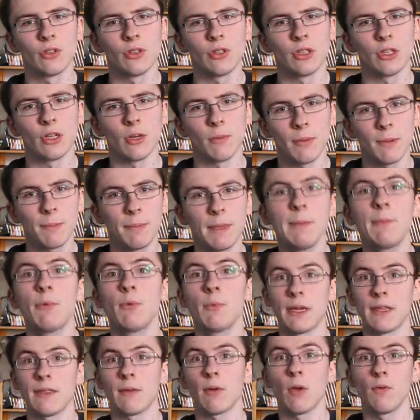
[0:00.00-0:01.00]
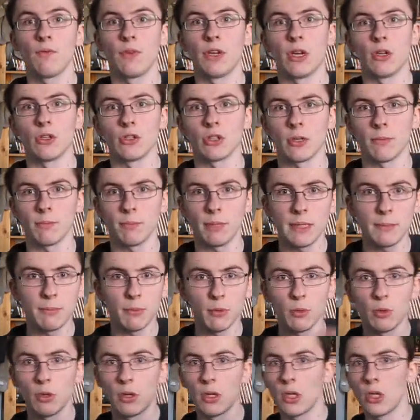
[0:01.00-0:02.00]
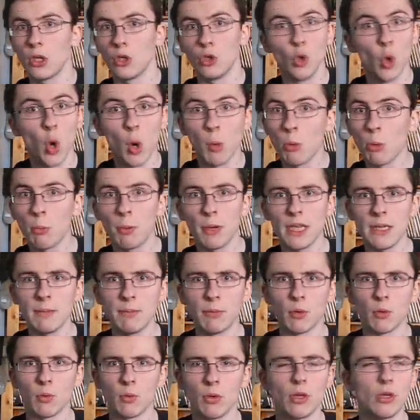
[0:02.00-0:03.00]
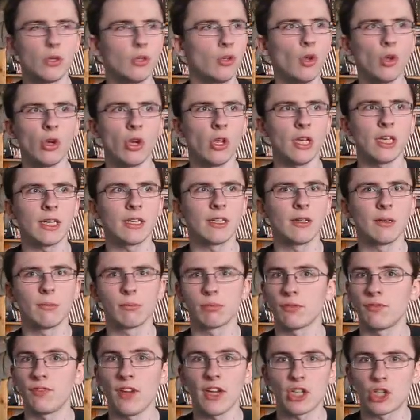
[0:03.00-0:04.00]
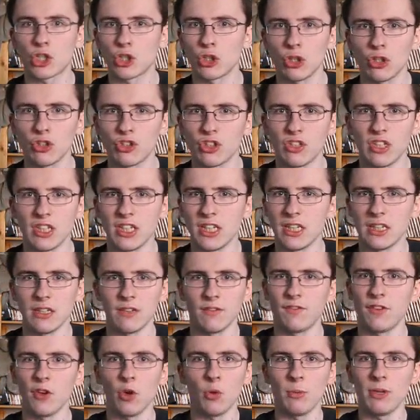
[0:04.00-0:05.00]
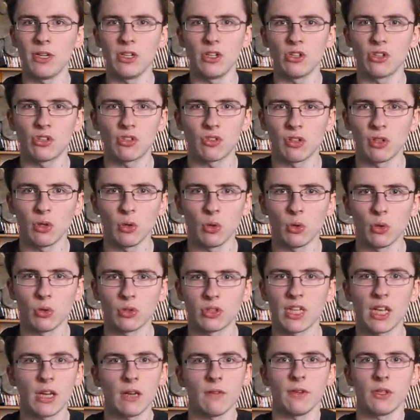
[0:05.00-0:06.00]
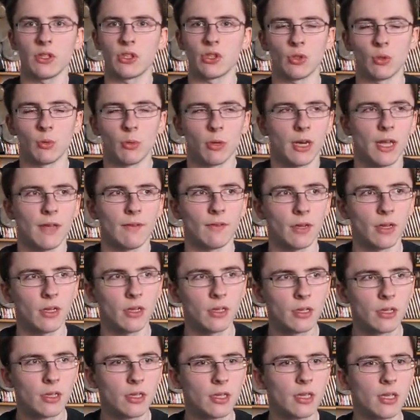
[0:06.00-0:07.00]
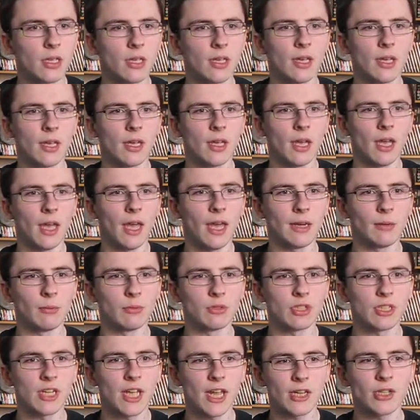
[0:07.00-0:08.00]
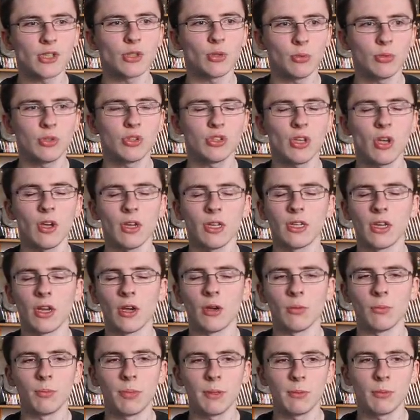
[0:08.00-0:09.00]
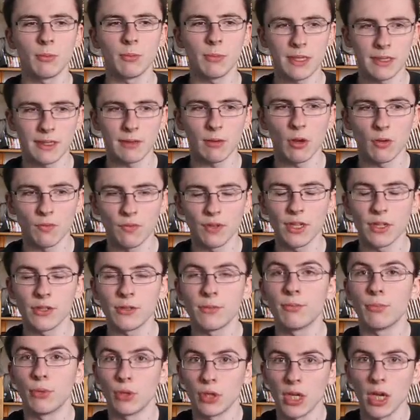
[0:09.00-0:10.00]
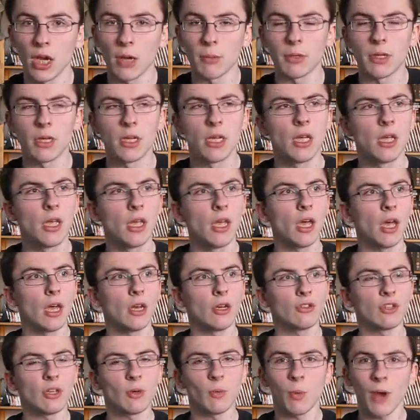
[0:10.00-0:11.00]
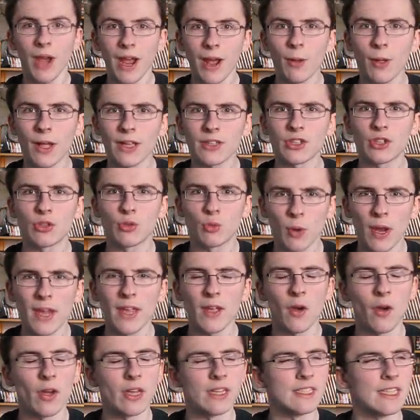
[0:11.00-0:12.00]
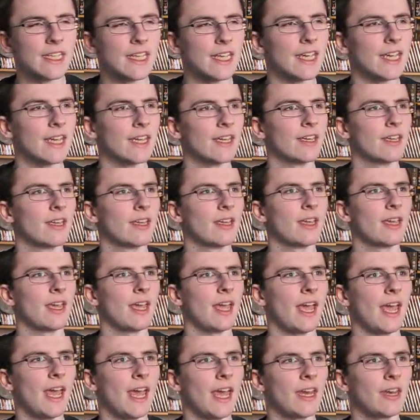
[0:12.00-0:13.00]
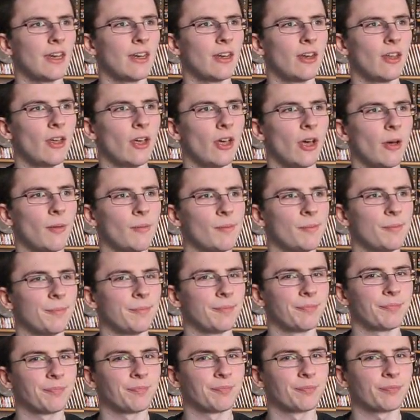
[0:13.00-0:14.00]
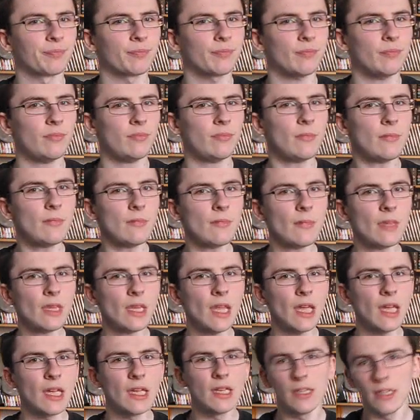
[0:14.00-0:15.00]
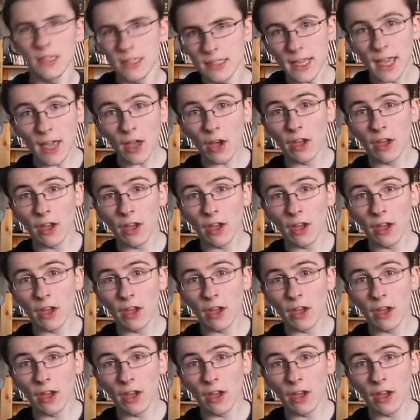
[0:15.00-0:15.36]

you know, make people make their own videos, like people, normal people, not like professionals in the film industry or television or whatever. And it was an actual site, you know, people make their own videos and put it up. And I was like, wow, that's a great idea. And, that's